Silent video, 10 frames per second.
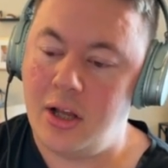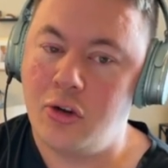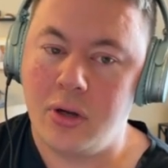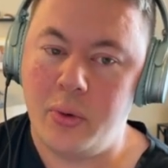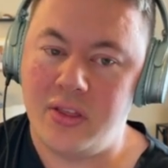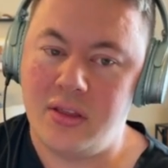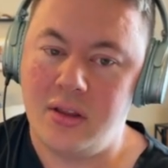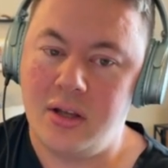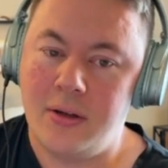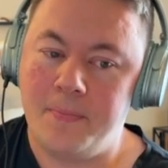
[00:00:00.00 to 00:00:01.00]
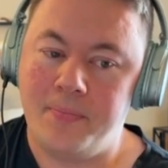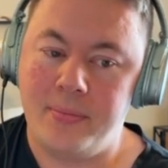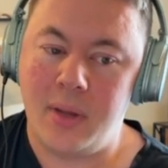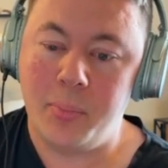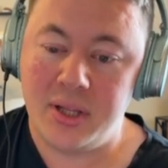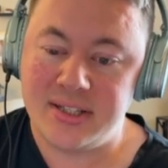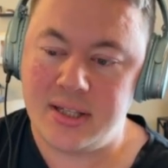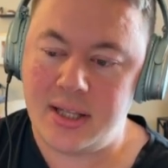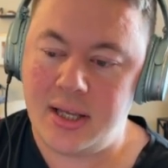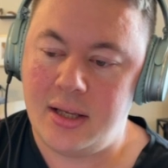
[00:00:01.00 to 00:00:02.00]
agree with
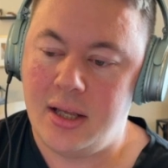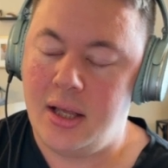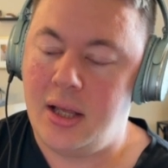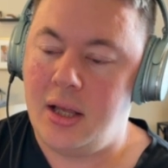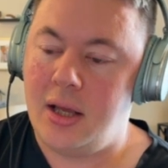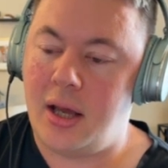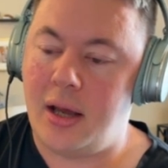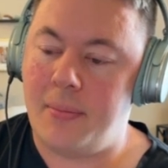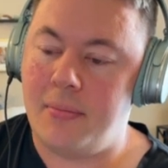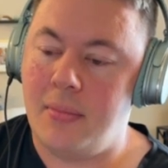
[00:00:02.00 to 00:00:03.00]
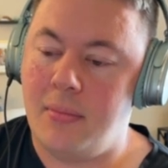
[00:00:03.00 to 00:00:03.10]
implicitly, but